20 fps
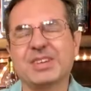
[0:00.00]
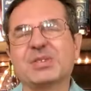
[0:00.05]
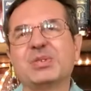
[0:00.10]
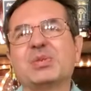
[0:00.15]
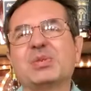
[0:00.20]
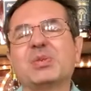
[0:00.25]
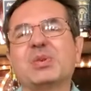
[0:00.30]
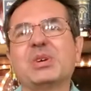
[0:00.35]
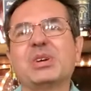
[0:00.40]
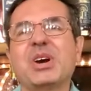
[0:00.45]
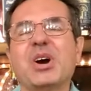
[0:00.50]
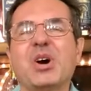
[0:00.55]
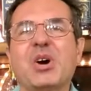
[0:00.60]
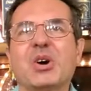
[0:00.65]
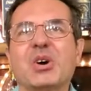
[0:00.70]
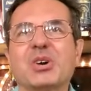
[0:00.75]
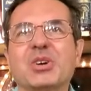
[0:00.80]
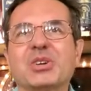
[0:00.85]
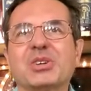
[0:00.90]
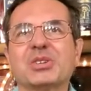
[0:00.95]
and we
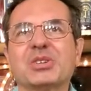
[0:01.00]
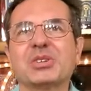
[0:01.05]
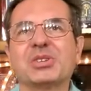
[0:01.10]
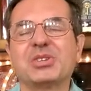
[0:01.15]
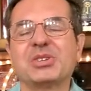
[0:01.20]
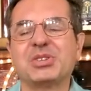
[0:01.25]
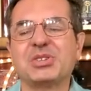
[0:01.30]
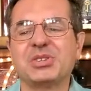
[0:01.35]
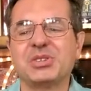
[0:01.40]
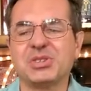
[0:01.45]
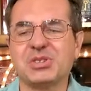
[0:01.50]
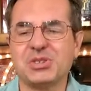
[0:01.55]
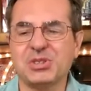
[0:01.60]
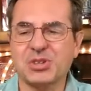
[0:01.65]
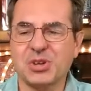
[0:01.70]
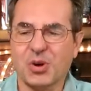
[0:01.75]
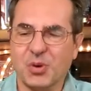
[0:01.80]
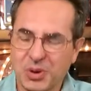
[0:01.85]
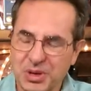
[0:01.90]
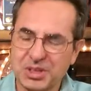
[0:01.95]
are
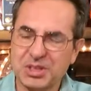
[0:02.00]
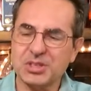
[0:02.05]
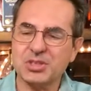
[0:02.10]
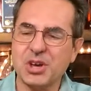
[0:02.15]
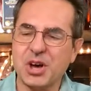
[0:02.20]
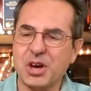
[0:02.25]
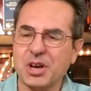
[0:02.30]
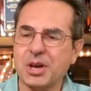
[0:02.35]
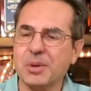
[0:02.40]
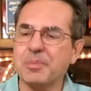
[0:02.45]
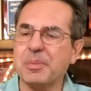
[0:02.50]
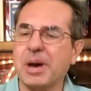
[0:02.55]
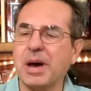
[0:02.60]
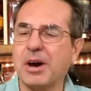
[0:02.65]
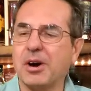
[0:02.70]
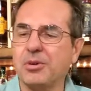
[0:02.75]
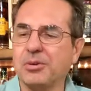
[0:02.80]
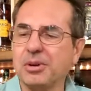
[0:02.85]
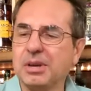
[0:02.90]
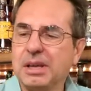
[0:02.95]
going to talk
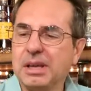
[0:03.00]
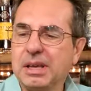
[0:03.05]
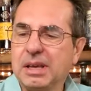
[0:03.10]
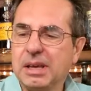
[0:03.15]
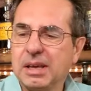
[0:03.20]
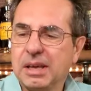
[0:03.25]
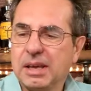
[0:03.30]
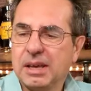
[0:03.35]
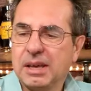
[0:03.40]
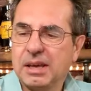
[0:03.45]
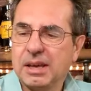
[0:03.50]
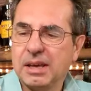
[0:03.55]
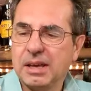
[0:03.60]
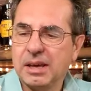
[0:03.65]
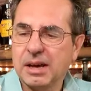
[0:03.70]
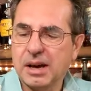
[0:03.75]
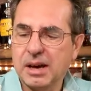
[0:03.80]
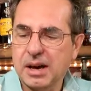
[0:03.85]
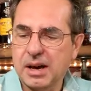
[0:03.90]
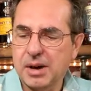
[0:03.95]
about
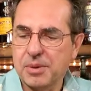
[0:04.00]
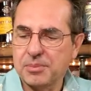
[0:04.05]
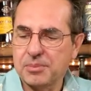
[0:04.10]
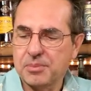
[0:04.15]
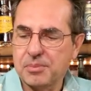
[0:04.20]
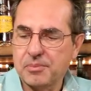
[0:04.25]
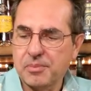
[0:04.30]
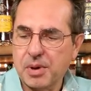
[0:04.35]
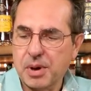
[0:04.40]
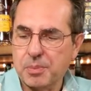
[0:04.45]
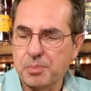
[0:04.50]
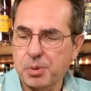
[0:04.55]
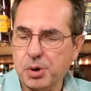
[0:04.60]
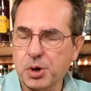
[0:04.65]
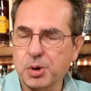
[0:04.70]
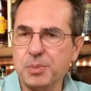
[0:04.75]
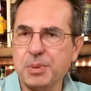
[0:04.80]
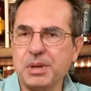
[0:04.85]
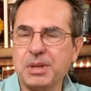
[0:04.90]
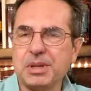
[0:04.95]
um, a
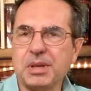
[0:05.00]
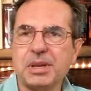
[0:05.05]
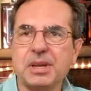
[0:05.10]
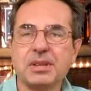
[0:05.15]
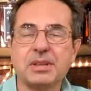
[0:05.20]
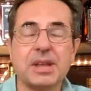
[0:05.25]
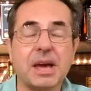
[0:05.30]
bourbon.